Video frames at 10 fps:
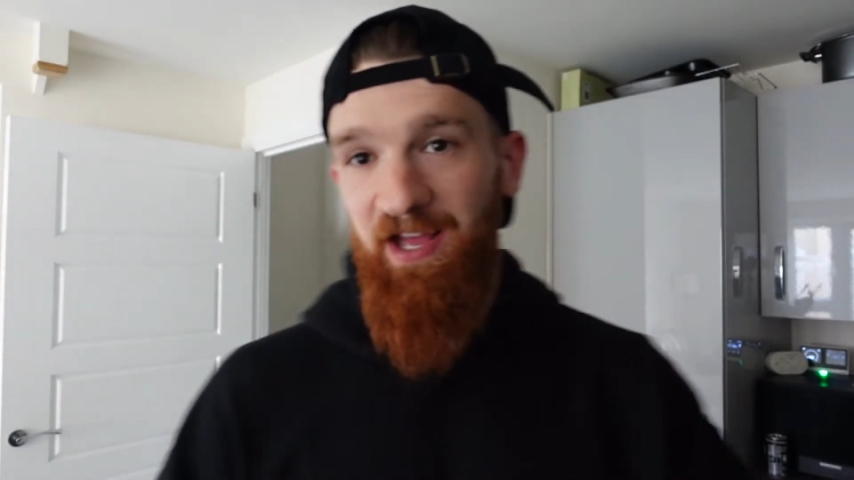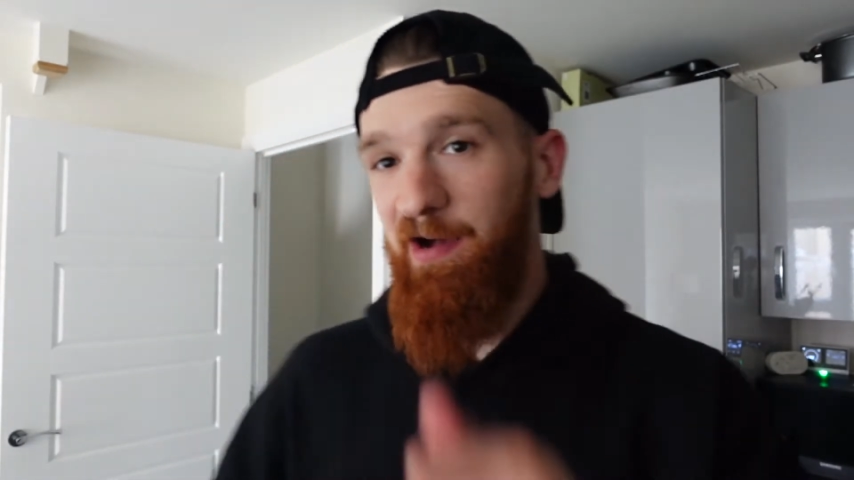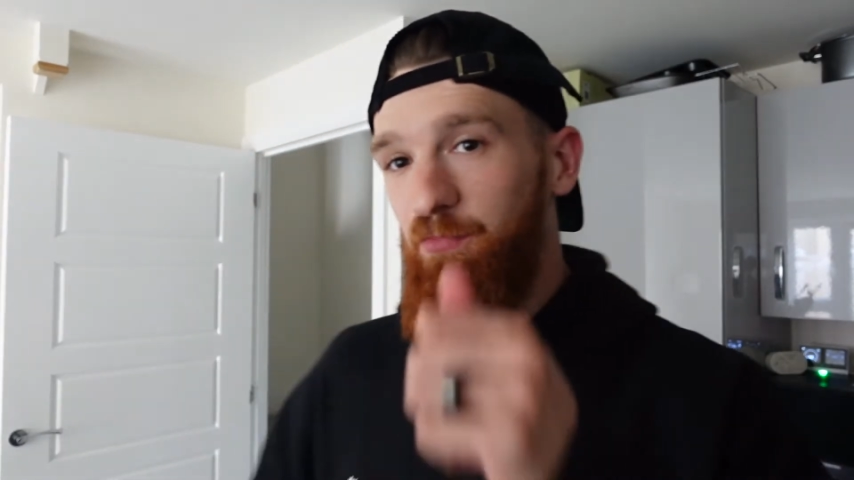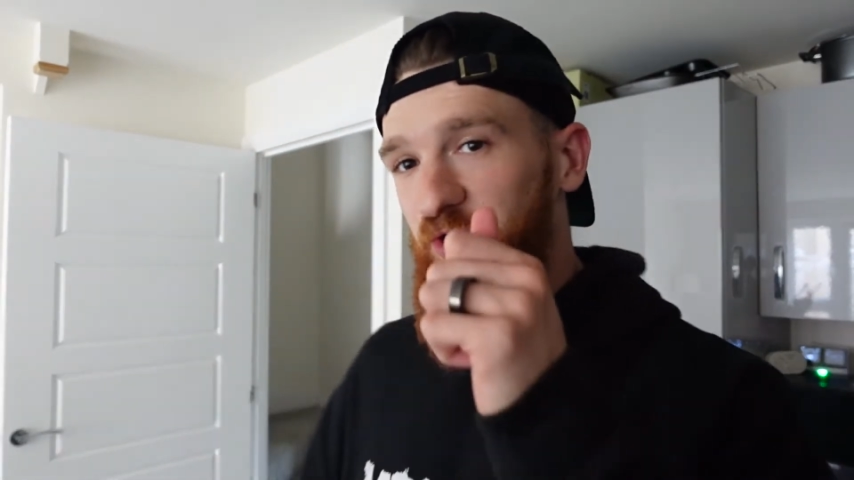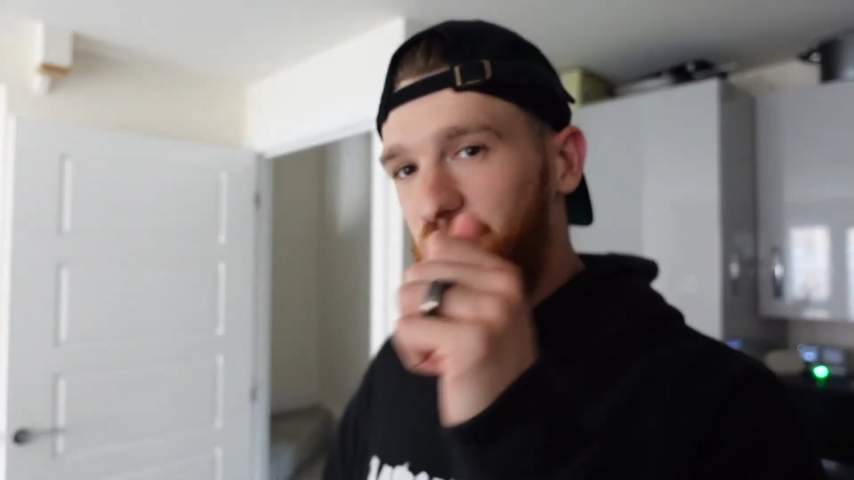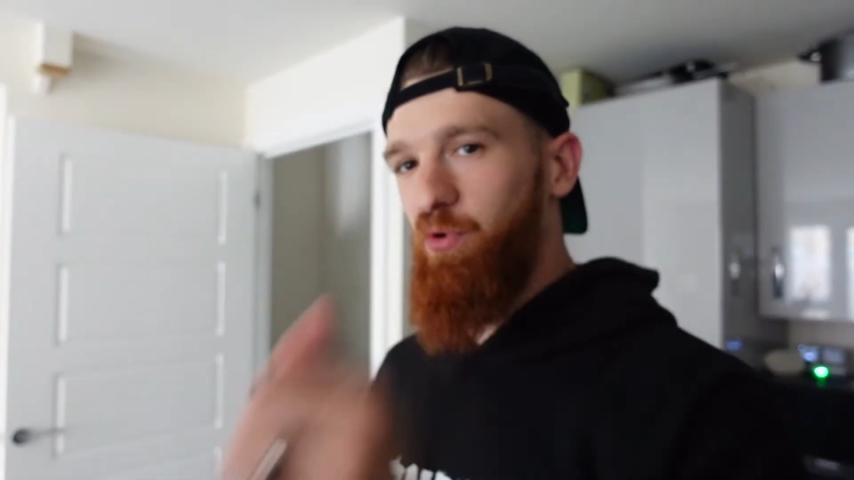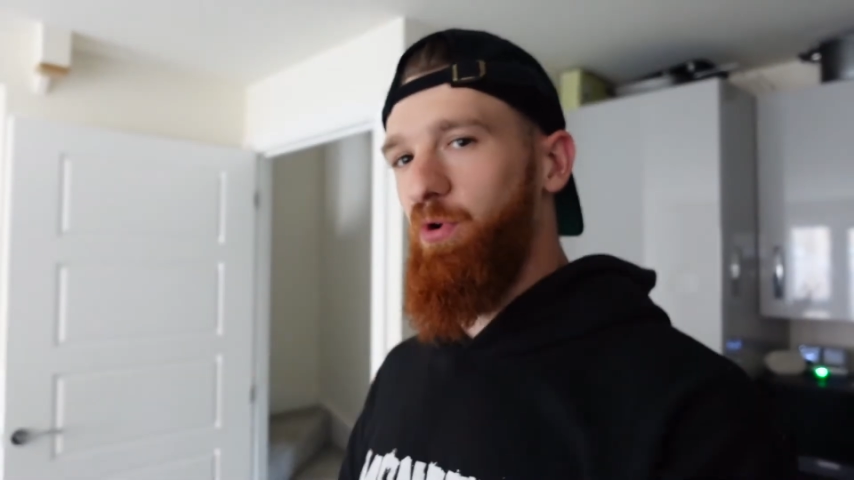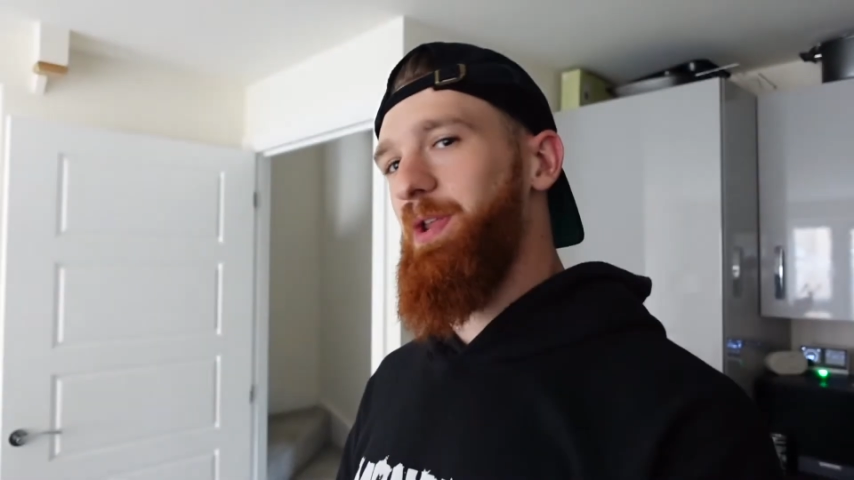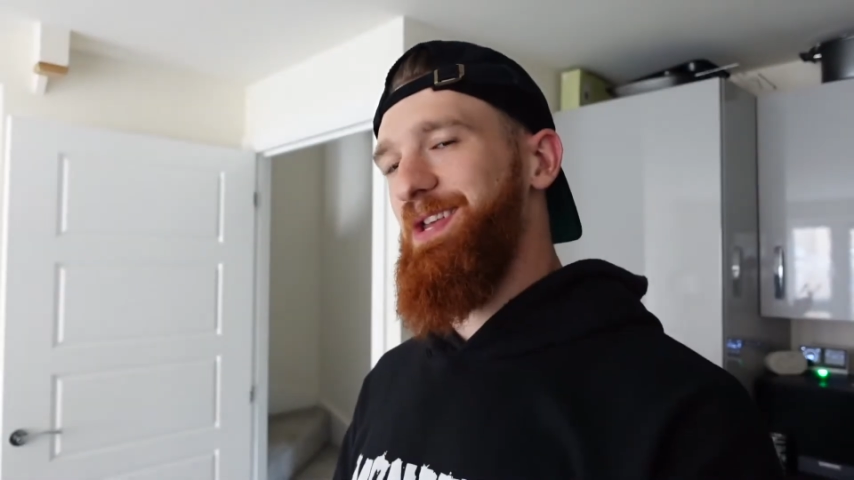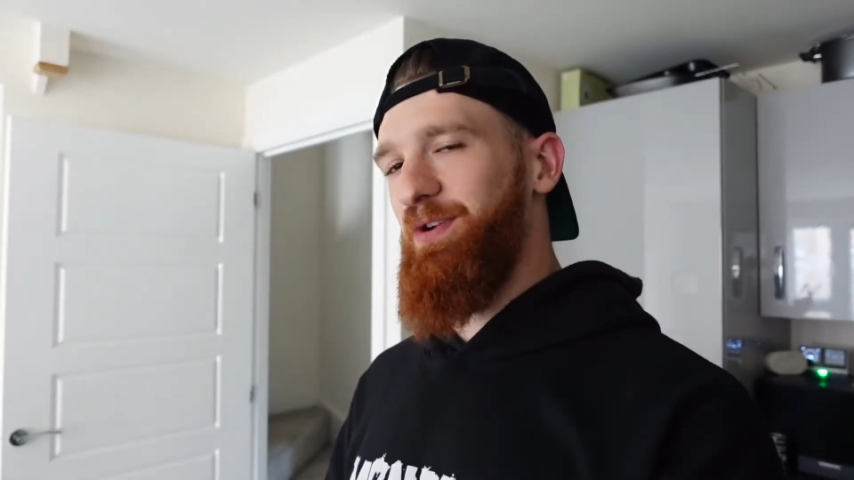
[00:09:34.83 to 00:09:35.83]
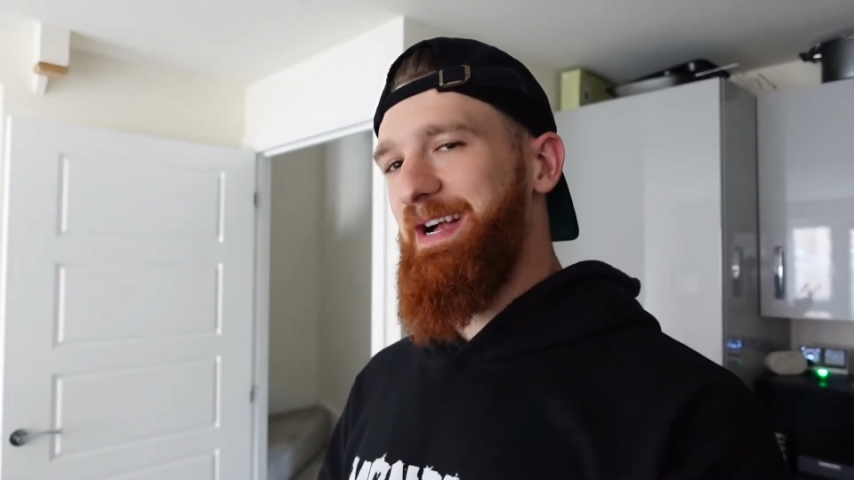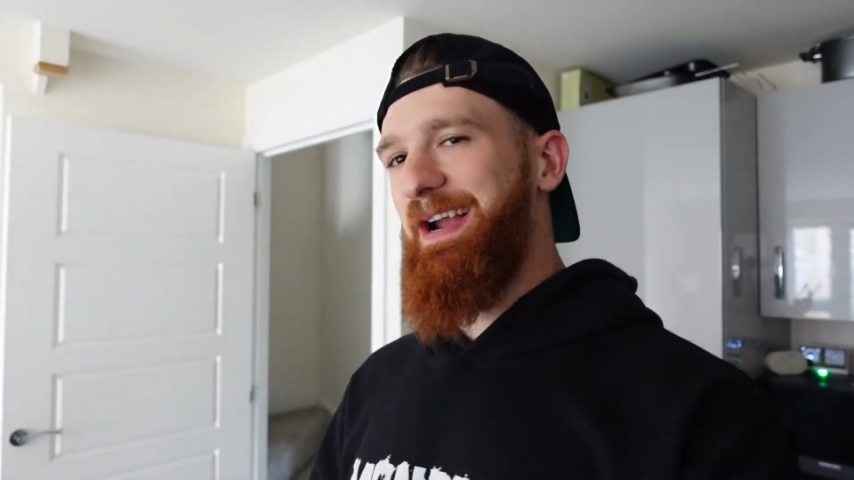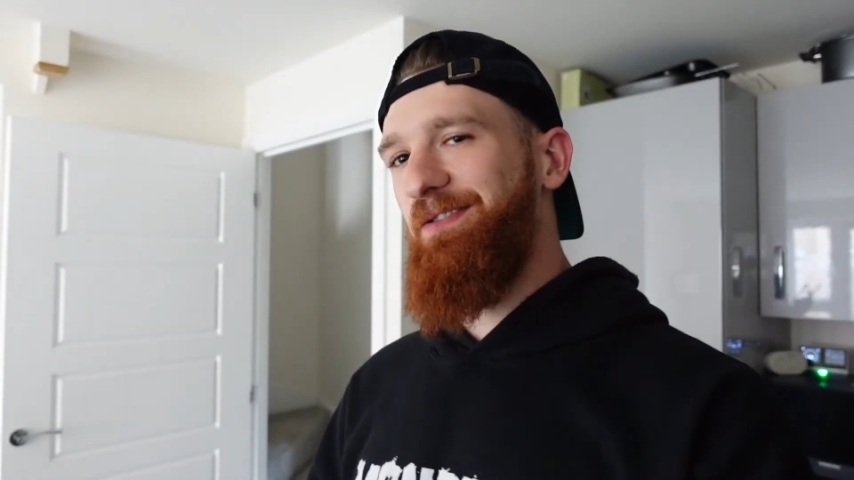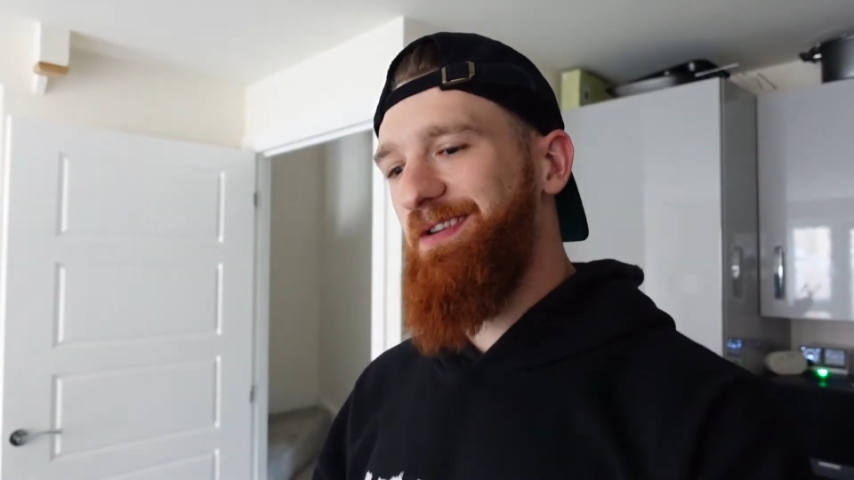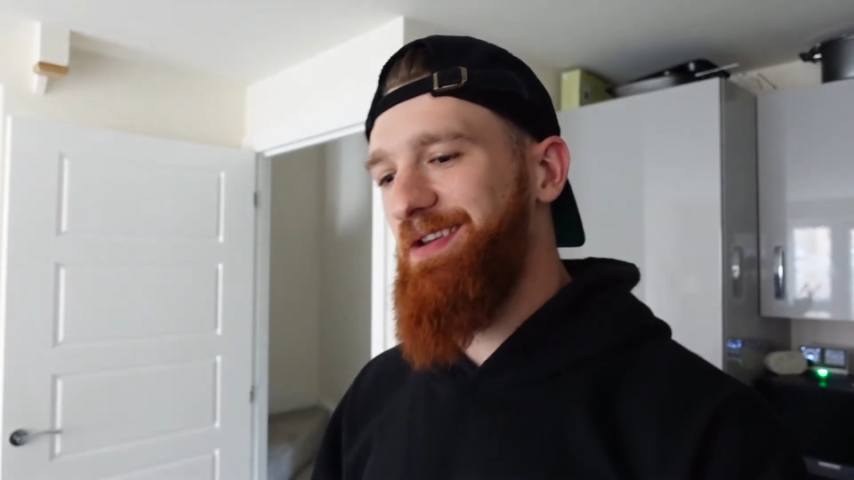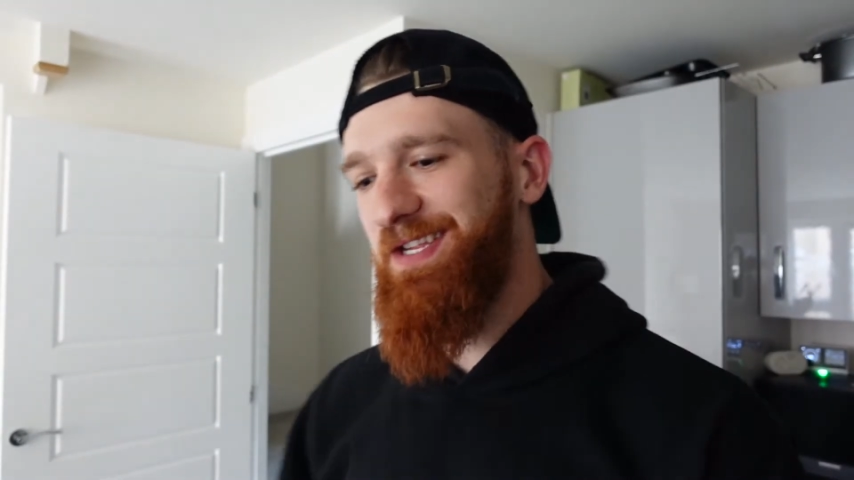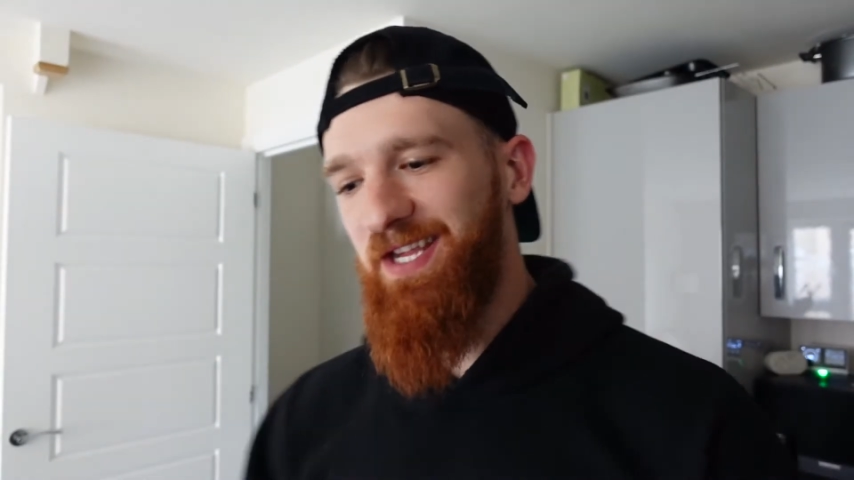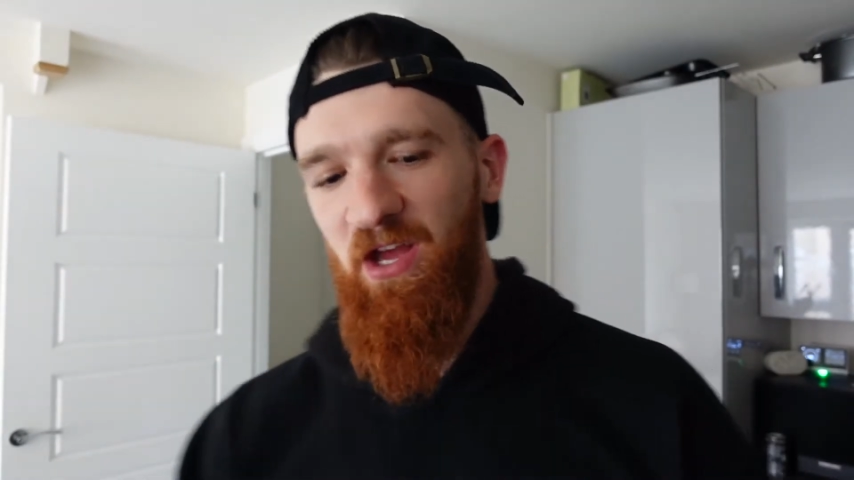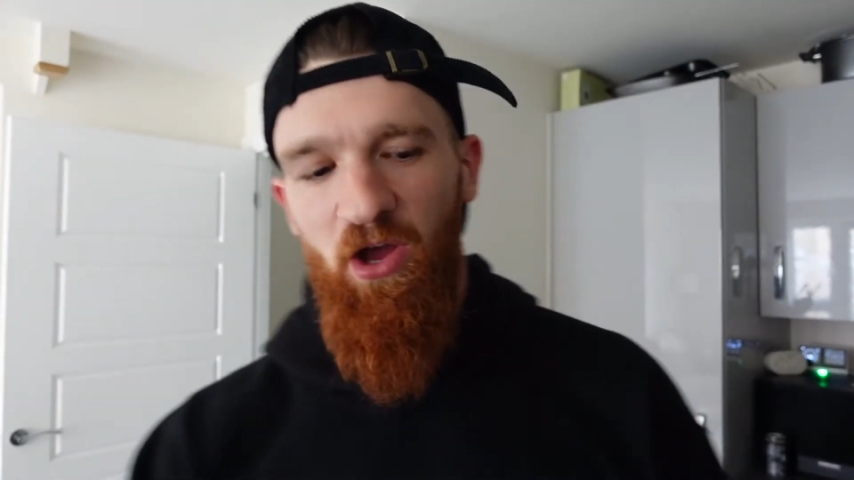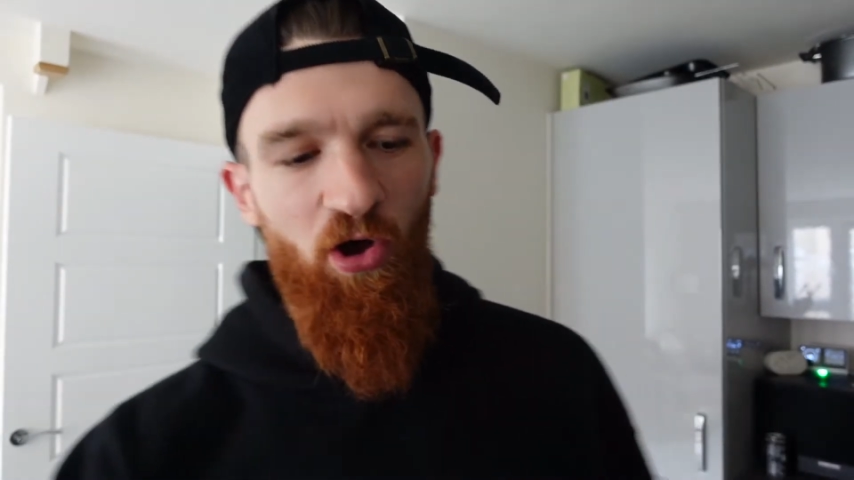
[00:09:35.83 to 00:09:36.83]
and most importantly your calories.